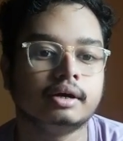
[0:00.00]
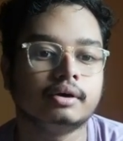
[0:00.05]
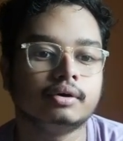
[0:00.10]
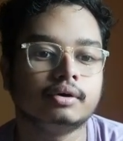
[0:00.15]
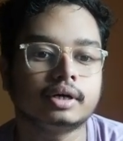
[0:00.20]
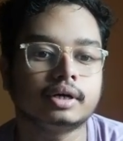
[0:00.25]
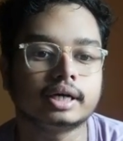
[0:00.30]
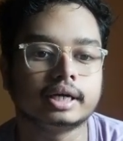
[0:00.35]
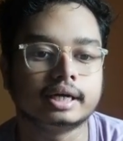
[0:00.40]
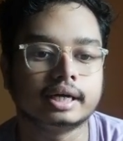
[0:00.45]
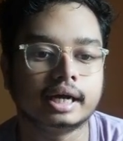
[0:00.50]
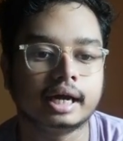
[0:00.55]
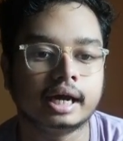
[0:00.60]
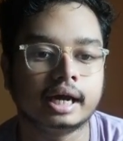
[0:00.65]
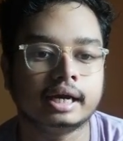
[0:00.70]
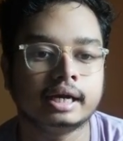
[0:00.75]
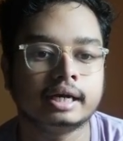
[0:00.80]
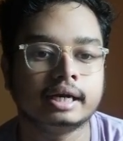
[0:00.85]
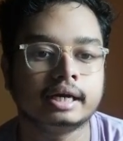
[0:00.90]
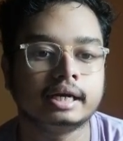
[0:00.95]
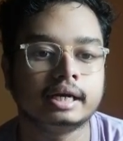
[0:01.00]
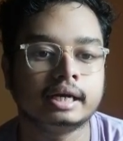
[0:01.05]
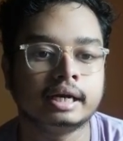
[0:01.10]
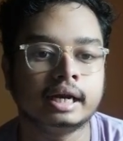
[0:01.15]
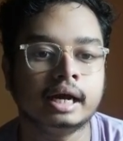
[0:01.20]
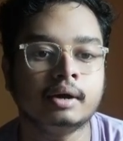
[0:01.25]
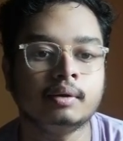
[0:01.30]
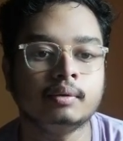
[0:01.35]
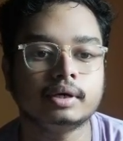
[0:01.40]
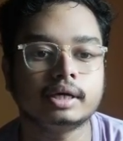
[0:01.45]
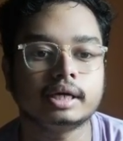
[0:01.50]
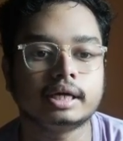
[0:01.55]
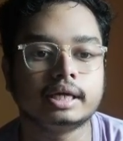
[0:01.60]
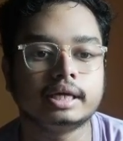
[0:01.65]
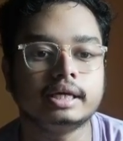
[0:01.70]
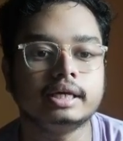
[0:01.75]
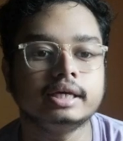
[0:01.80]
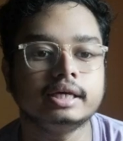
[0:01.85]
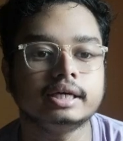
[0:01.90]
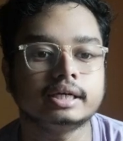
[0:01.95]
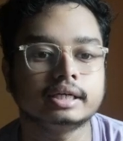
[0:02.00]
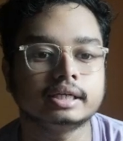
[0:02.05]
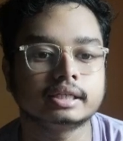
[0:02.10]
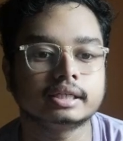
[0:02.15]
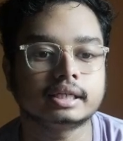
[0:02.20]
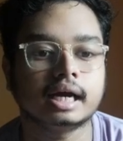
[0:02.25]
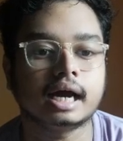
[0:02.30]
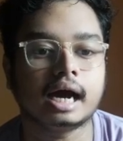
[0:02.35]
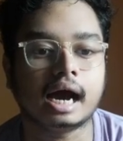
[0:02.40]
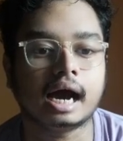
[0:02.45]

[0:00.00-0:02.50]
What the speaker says: Okay, and now here the